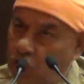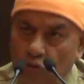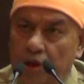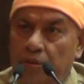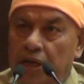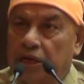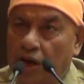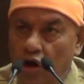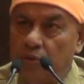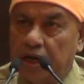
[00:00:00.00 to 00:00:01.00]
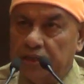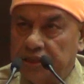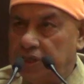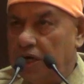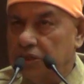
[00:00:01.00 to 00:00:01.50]
a human being cannot be
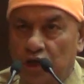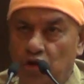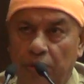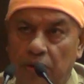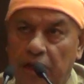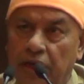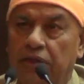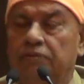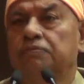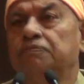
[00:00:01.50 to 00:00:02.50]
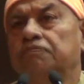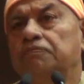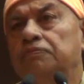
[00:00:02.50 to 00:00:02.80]
considered as a human being.